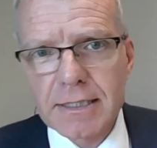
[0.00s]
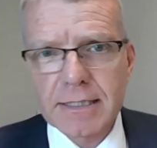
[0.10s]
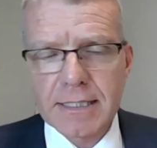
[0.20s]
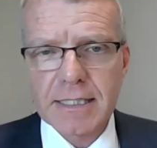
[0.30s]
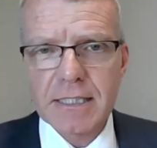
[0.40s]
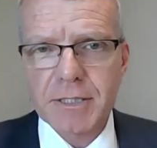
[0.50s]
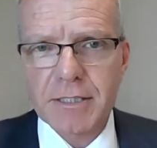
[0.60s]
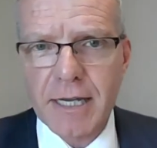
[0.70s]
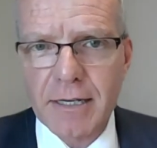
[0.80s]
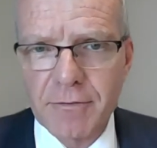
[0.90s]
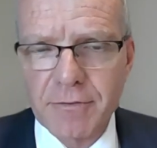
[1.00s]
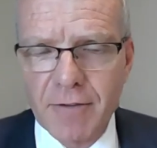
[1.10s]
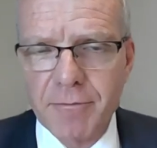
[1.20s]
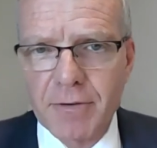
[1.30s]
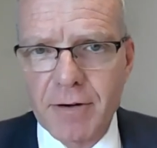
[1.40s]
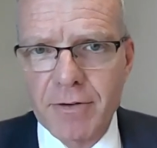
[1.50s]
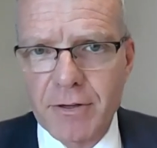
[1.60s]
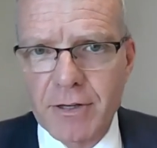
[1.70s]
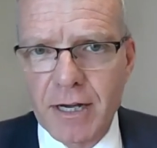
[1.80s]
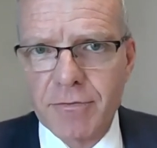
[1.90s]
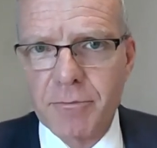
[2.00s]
60% of government revenue came